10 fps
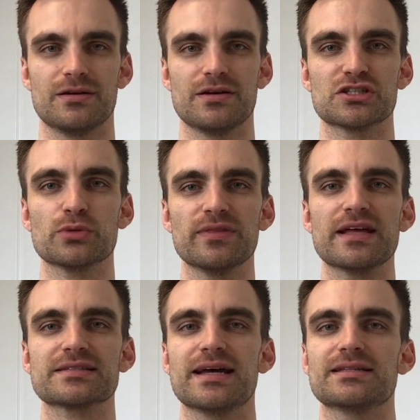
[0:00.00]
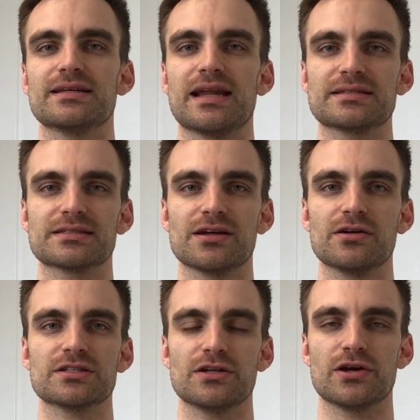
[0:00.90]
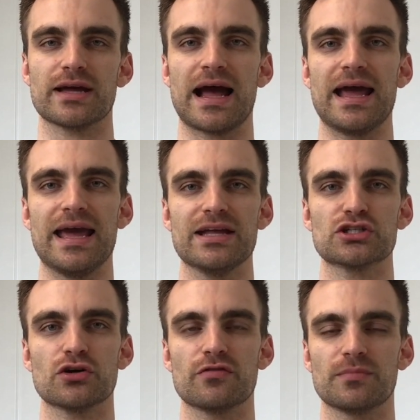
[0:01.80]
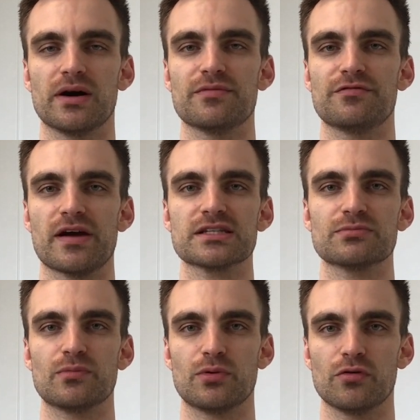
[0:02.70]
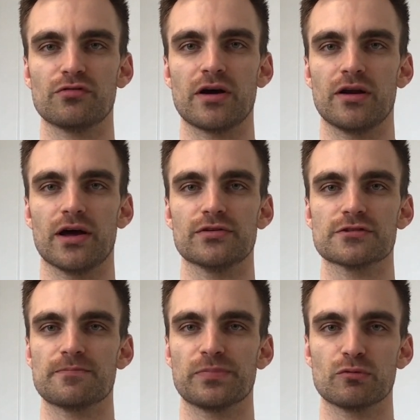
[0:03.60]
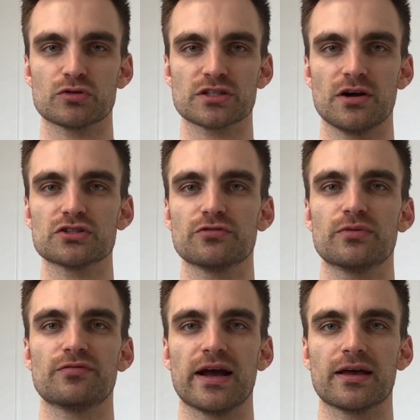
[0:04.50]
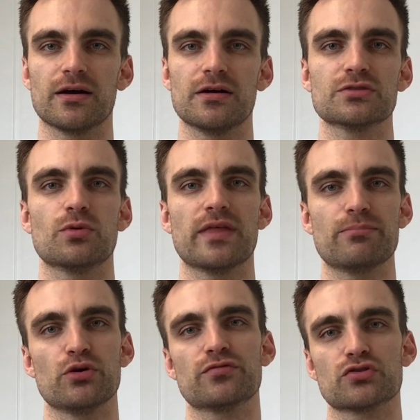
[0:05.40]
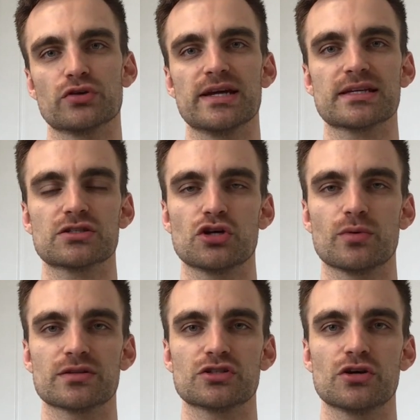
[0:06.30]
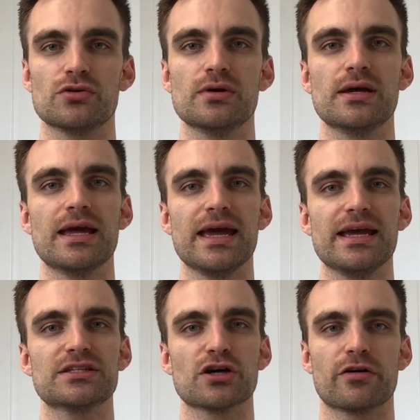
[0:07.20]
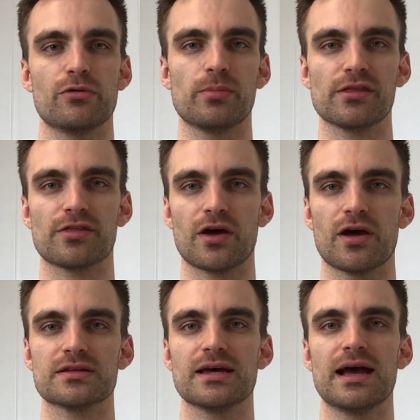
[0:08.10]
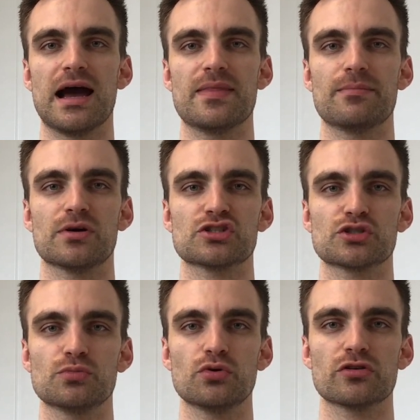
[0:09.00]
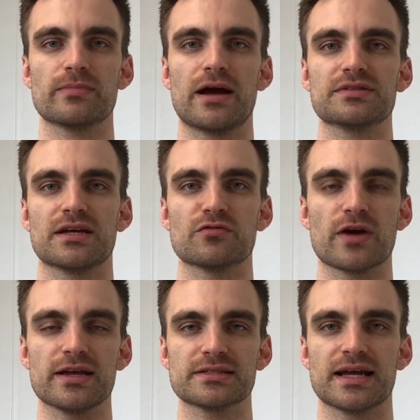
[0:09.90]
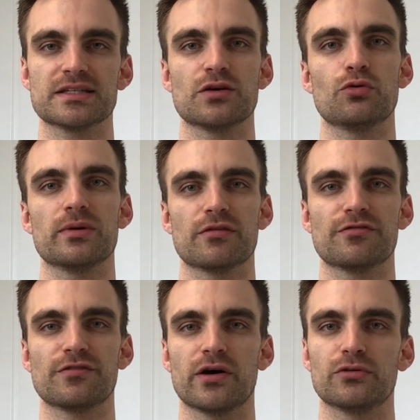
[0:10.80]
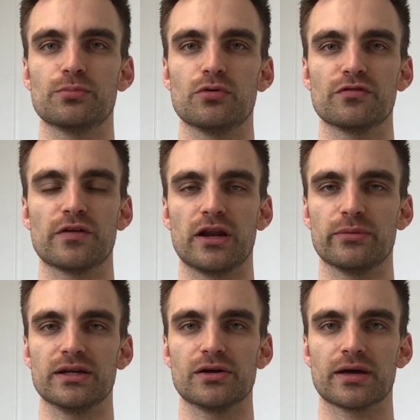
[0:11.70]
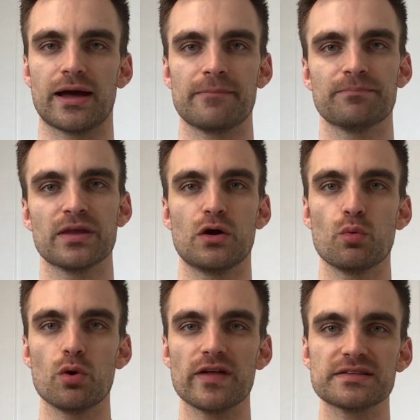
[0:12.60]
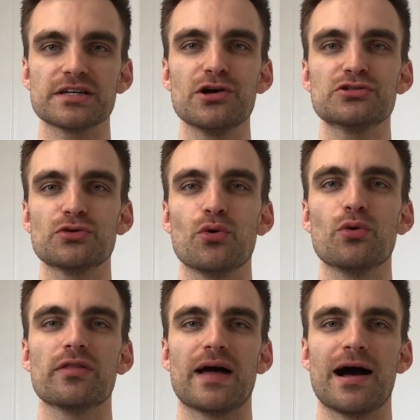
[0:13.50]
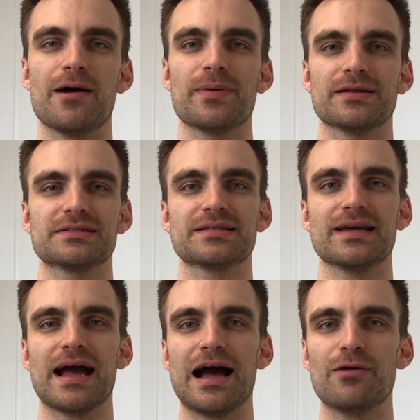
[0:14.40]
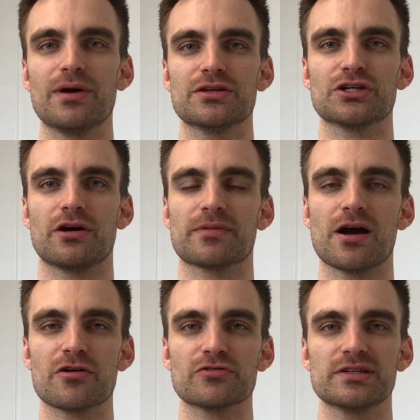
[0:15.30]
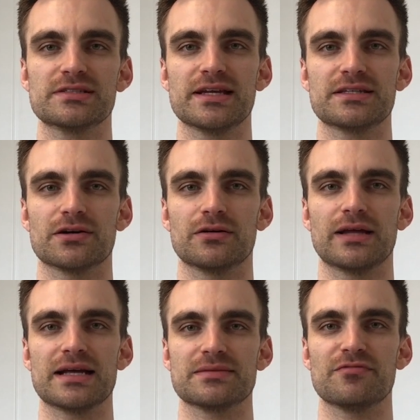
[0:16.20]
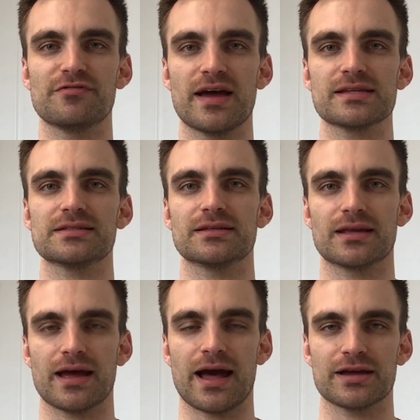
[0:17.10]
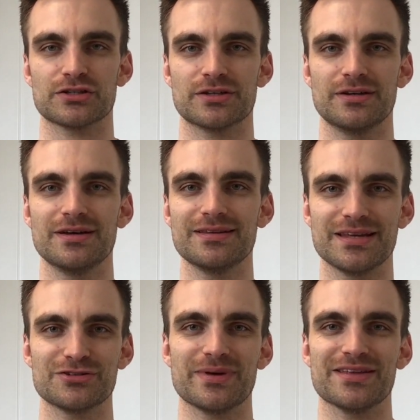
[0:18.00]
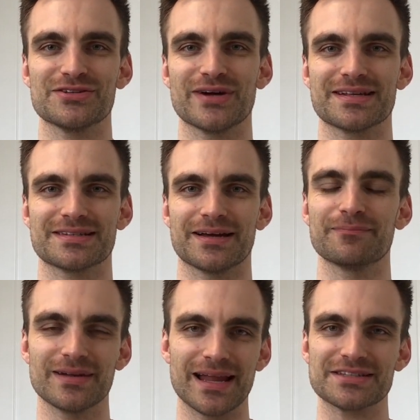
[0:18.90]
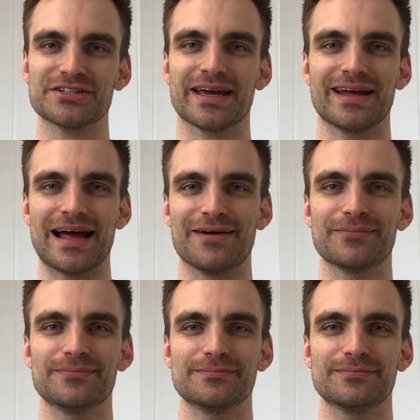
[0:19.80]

So with that said, let's start to look at each of my investment portfolios. We'll start off with Vanguard, we'll then move to Trading 212, eToro will be third, and then my smaller amount in Ratesetter will be the final portfolio we look at. We'll then total all of that up and see how much I'm currently sitting on as invested cash. This will be interesting. Let's check it out.